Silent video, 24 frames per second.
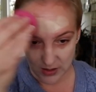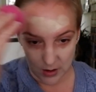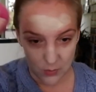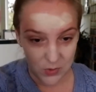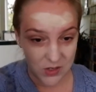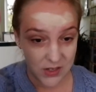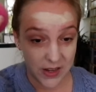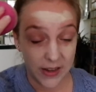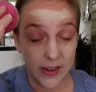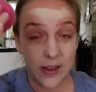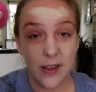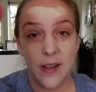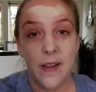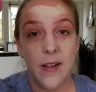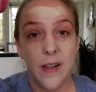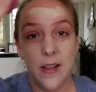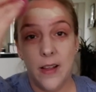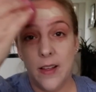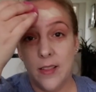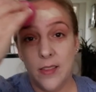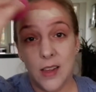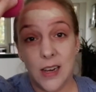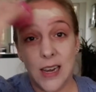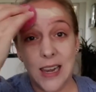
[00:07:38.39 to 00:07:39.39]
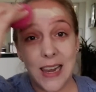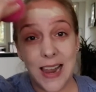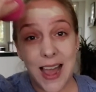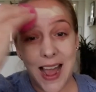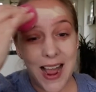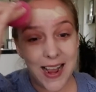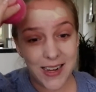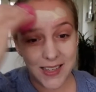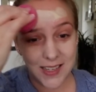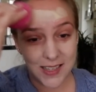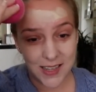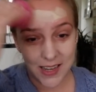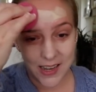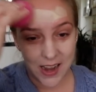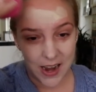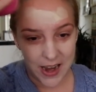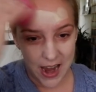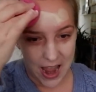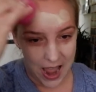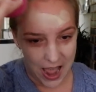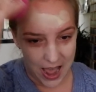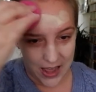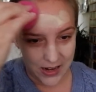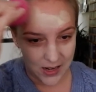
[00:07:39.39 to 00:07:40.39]
That was like the last thing I
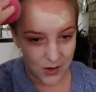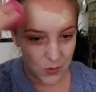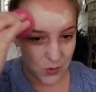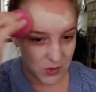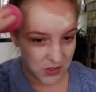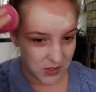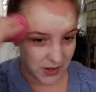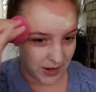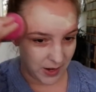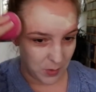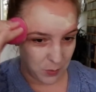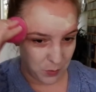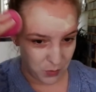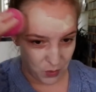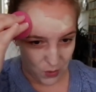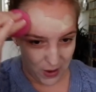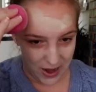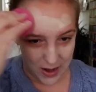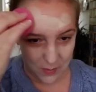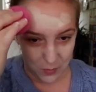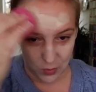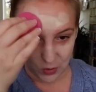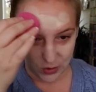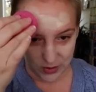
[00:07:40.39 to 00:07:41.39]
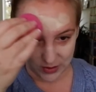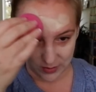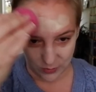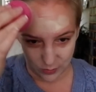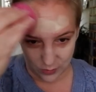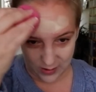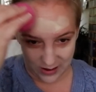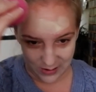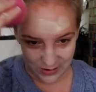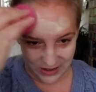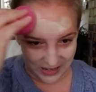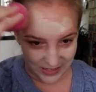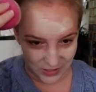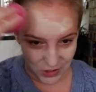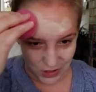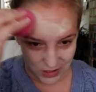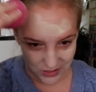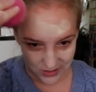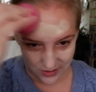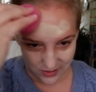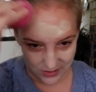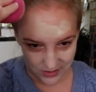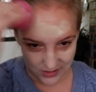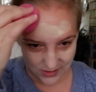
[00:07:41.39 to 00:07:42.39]
added was like primer and
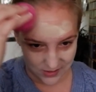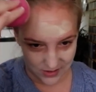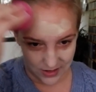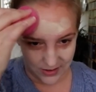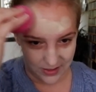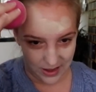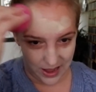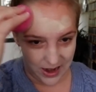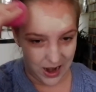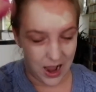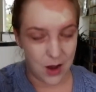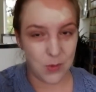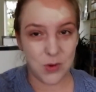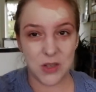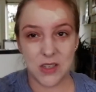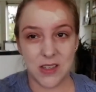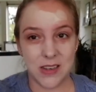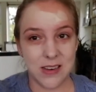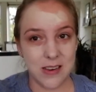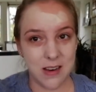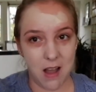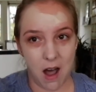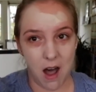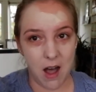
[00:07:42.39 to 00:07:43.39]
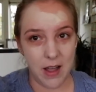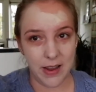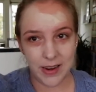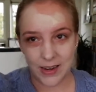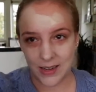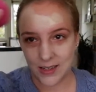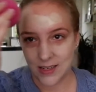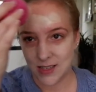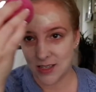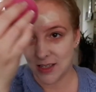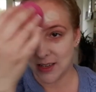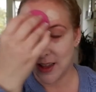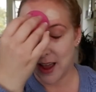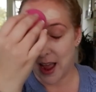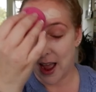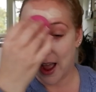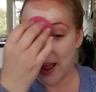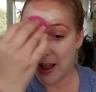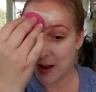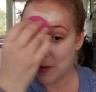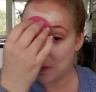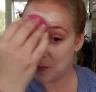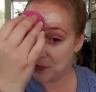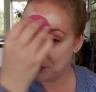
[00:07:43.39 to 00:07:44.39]
foundation and things like that. I was not into
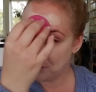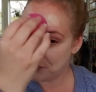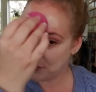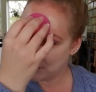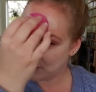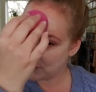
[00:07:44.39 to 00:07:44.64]
that.